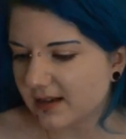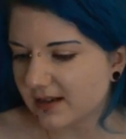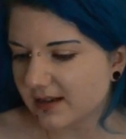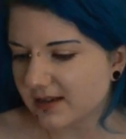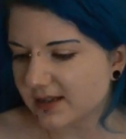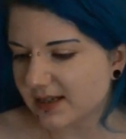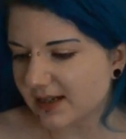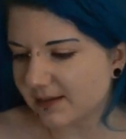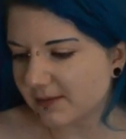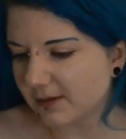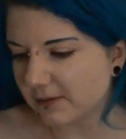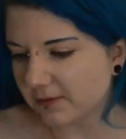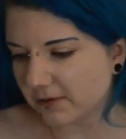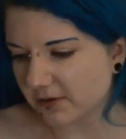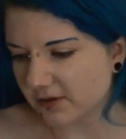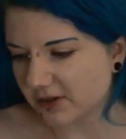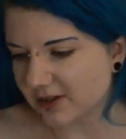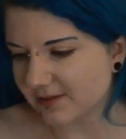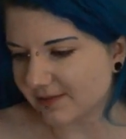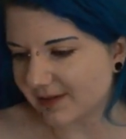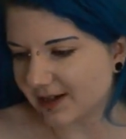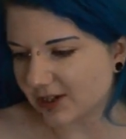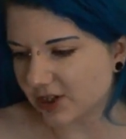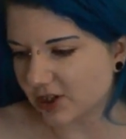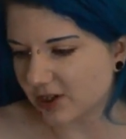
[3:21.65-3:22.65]
Some
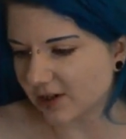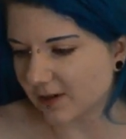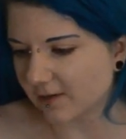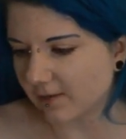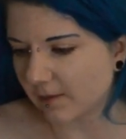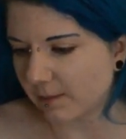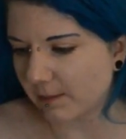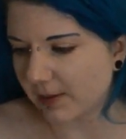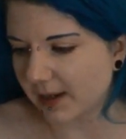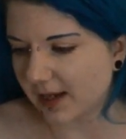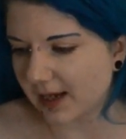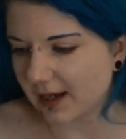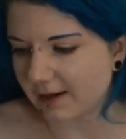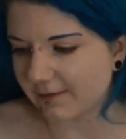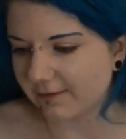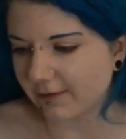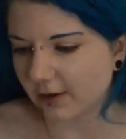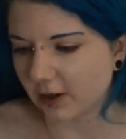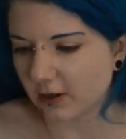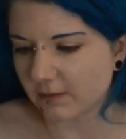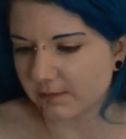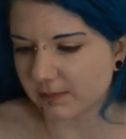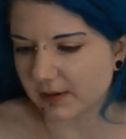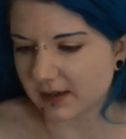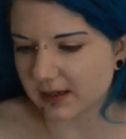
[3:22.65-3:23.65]
approximation of a P
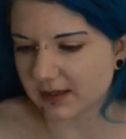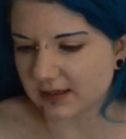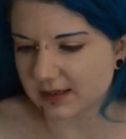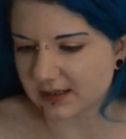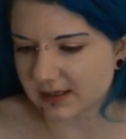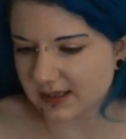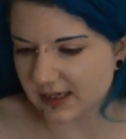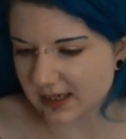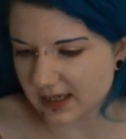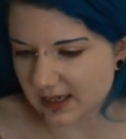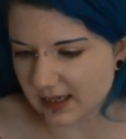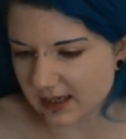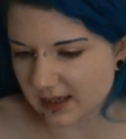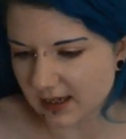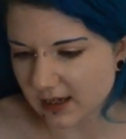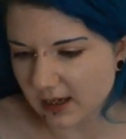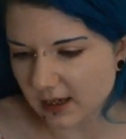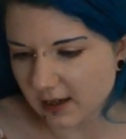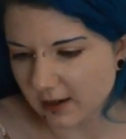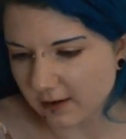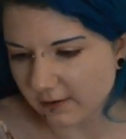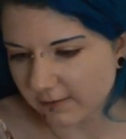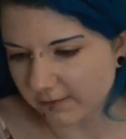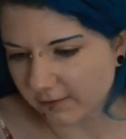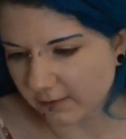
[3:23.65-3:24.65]
followed by a C
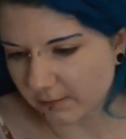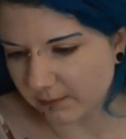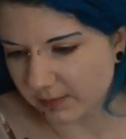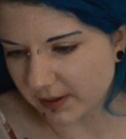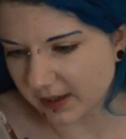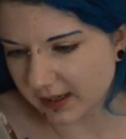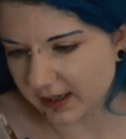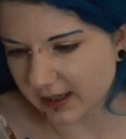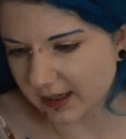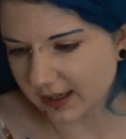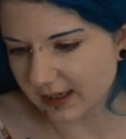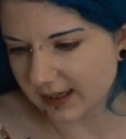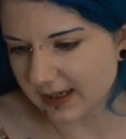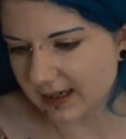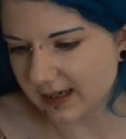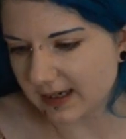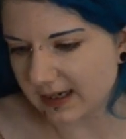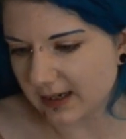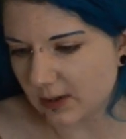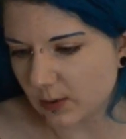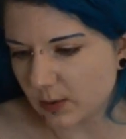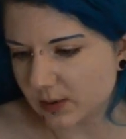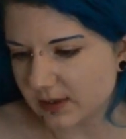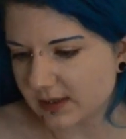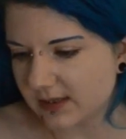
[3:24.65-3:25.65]
for
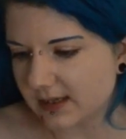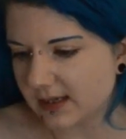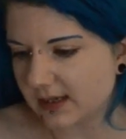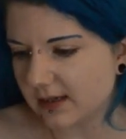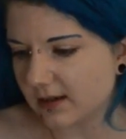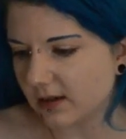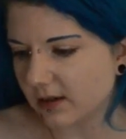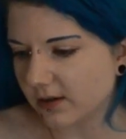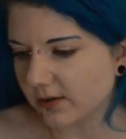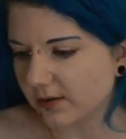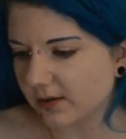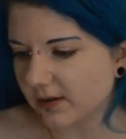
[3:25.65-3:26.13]
piccolini cuisine,